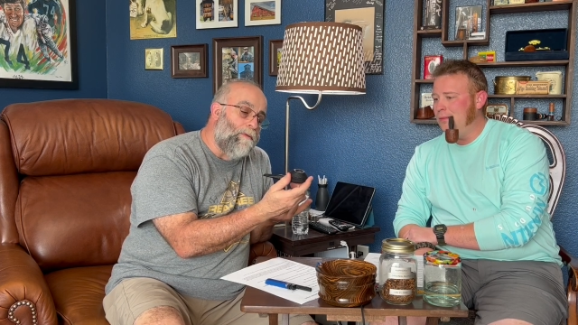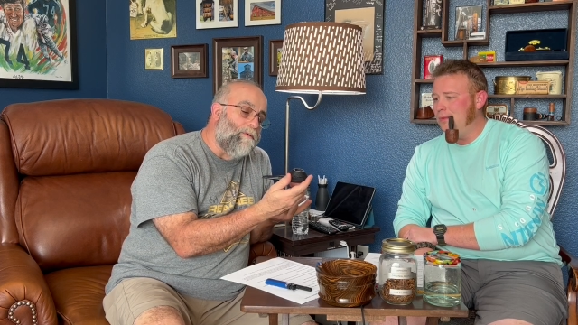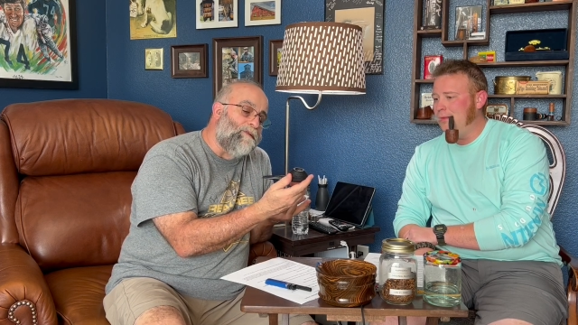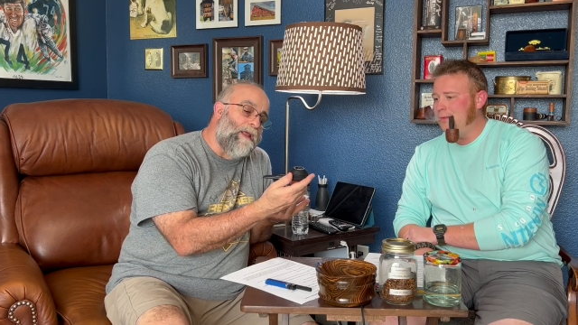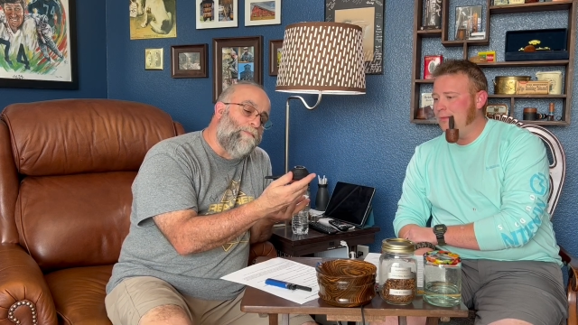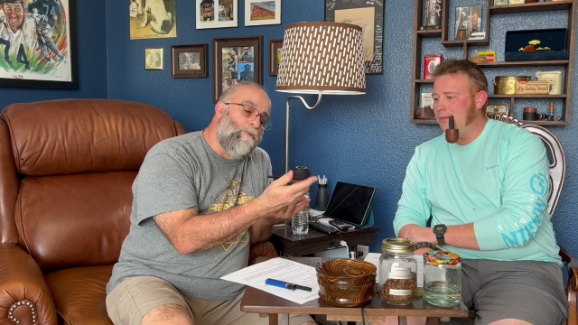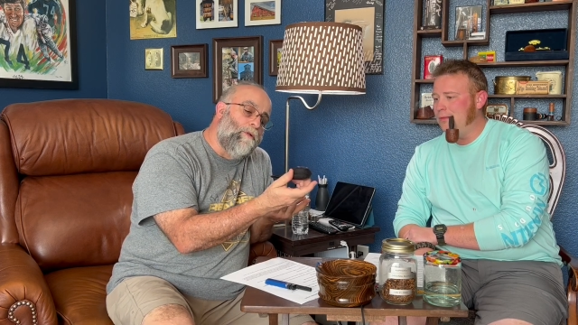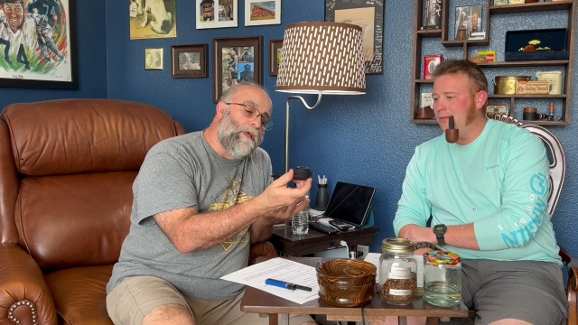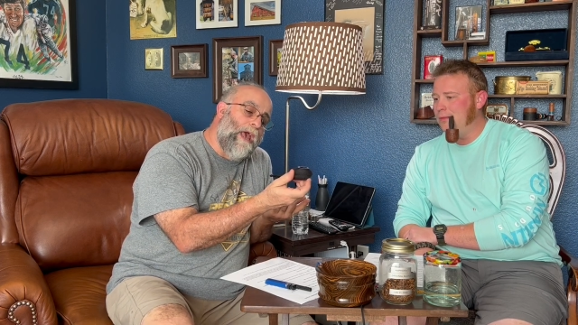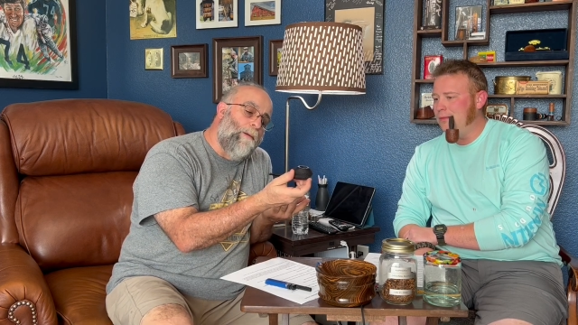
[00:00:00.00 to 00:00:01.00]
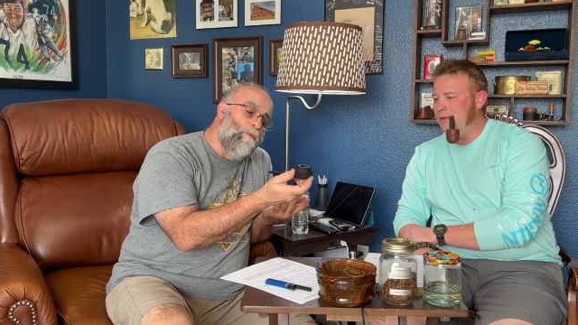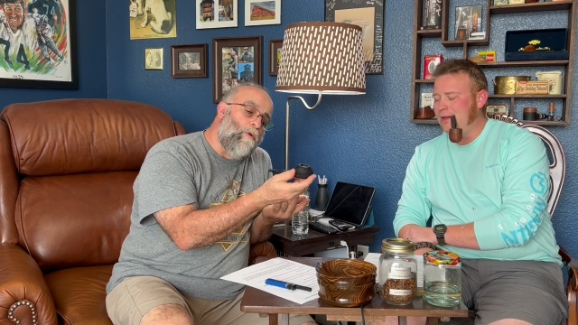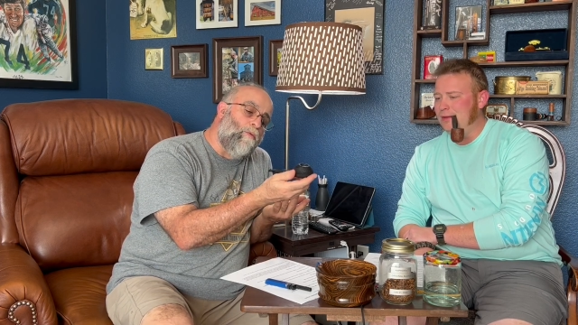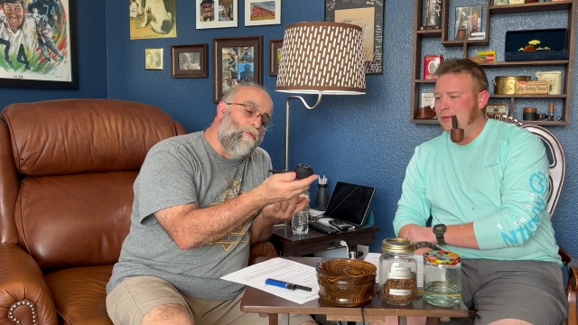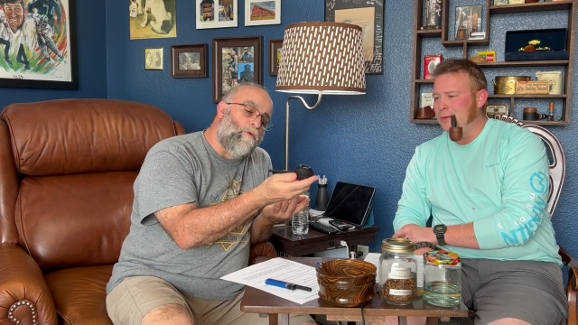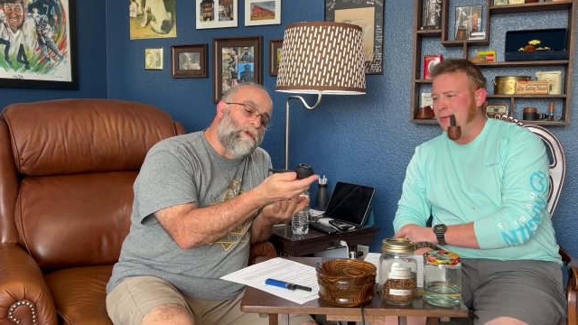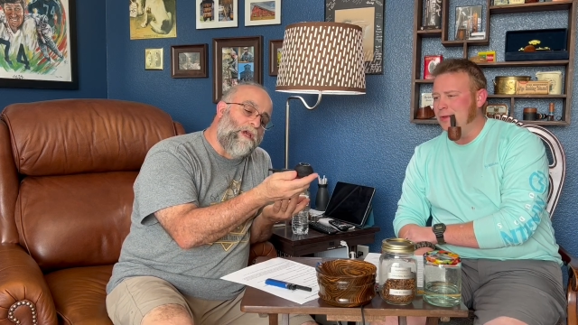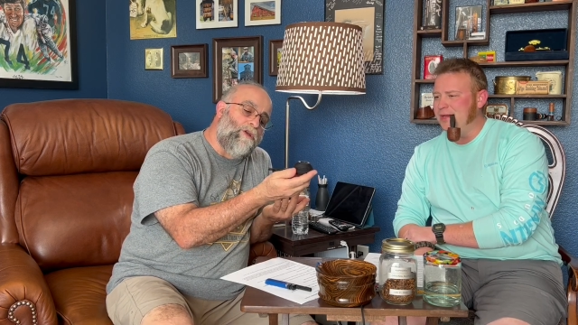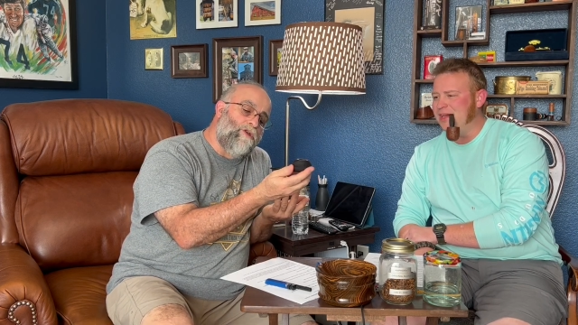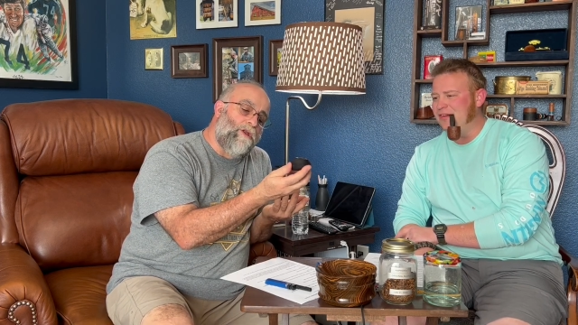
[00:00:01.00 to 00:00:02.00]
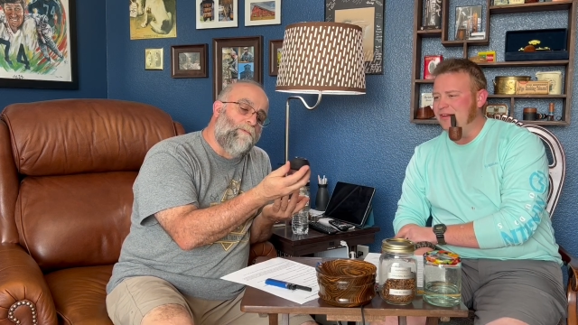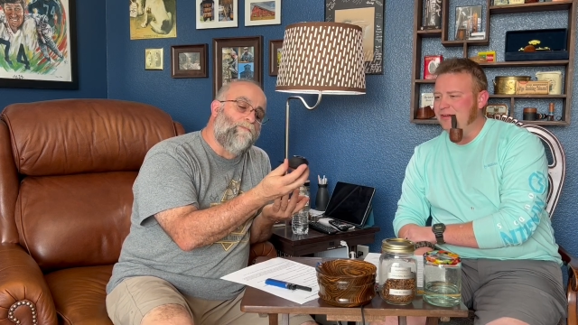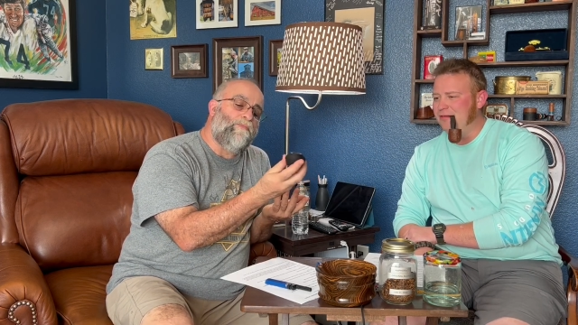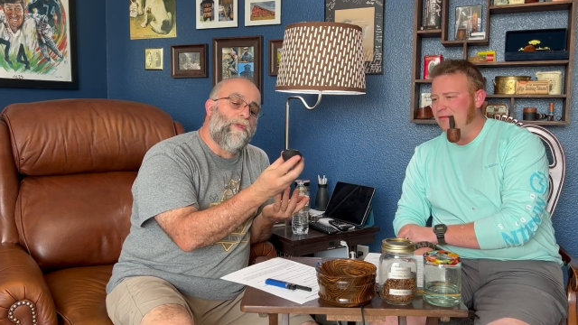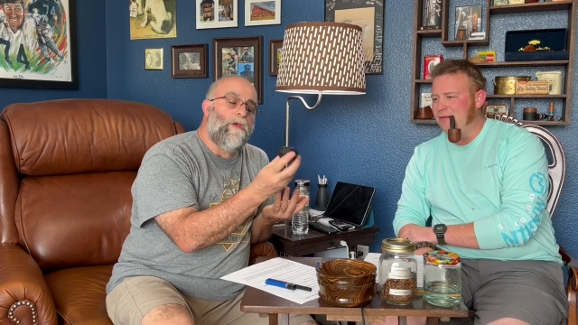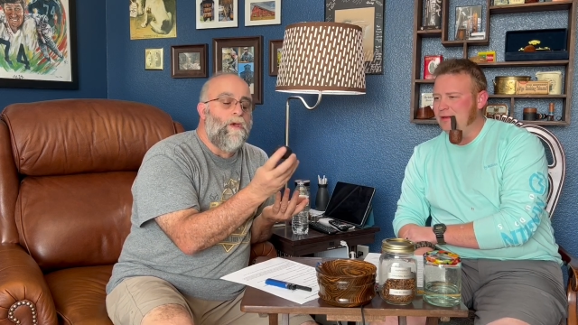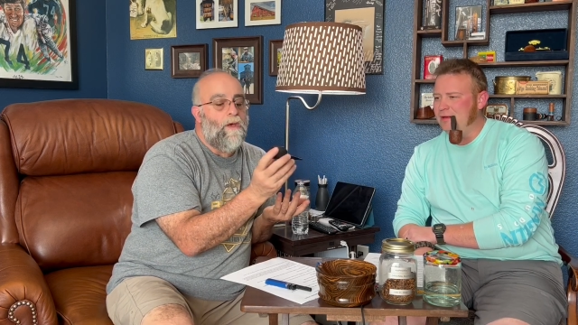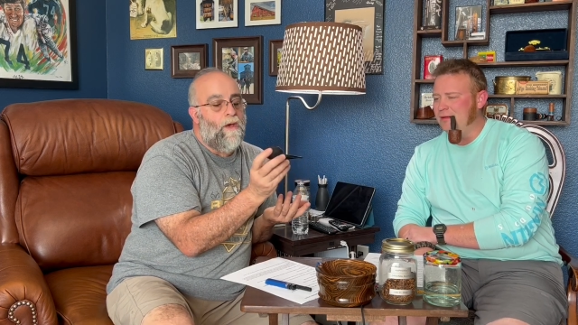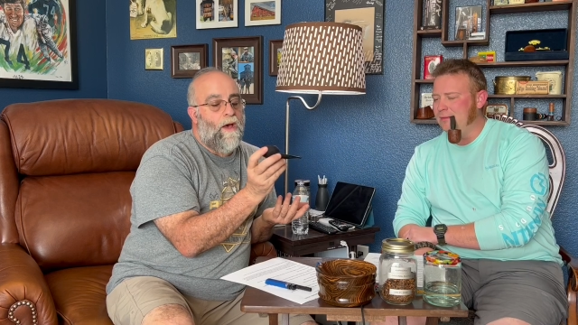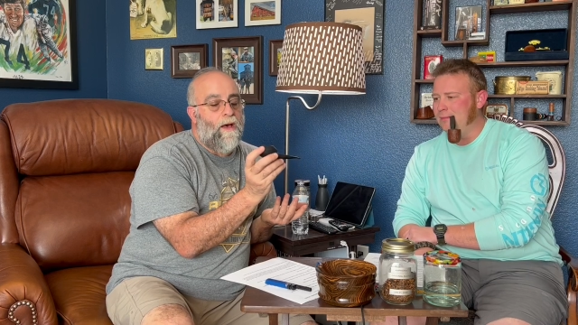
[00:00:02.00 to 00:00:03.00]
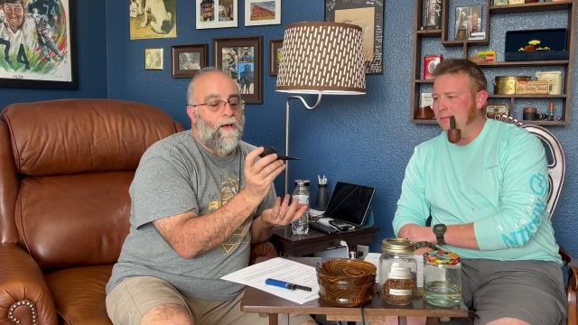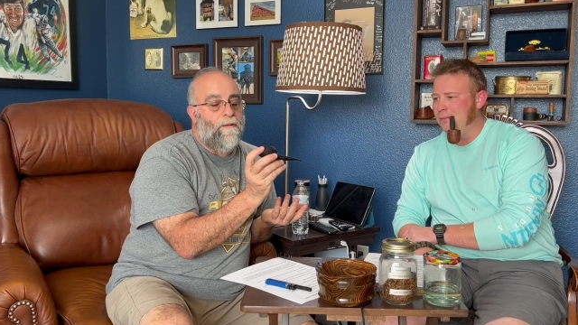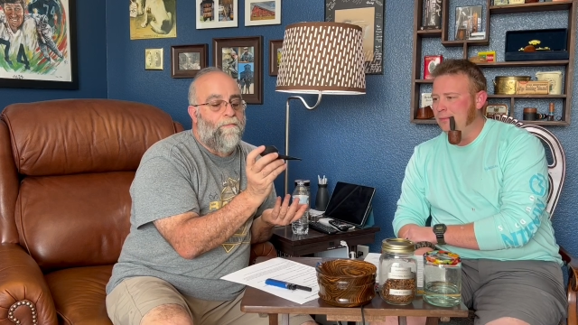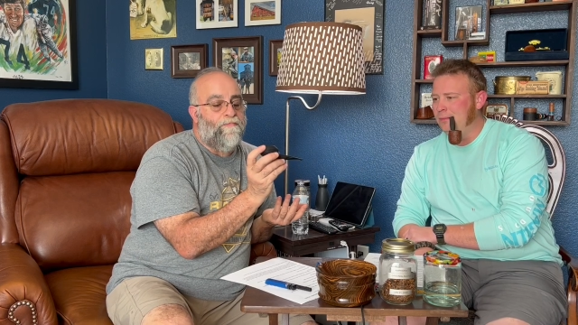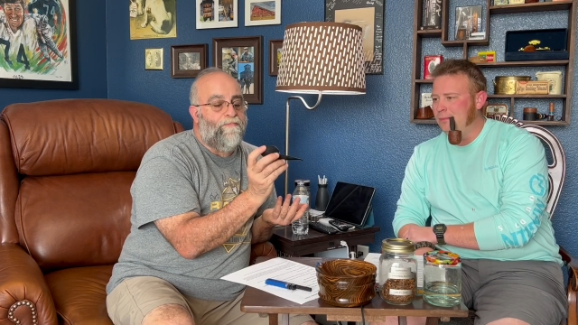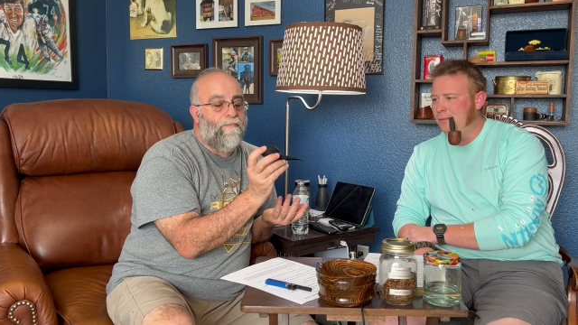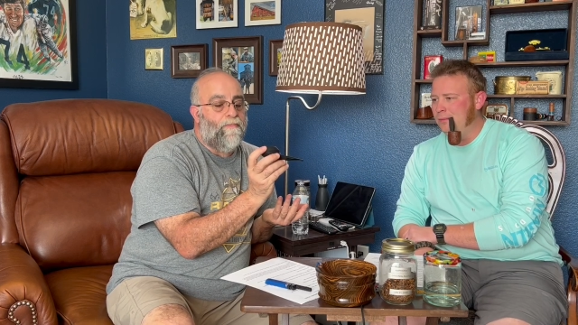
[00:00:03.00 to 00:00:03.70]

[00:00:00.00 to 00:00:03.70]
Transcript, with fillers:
Speaker 1: Was that a bull cap or yeah, a Rhodesian? Rhodesian? Yeah. Um,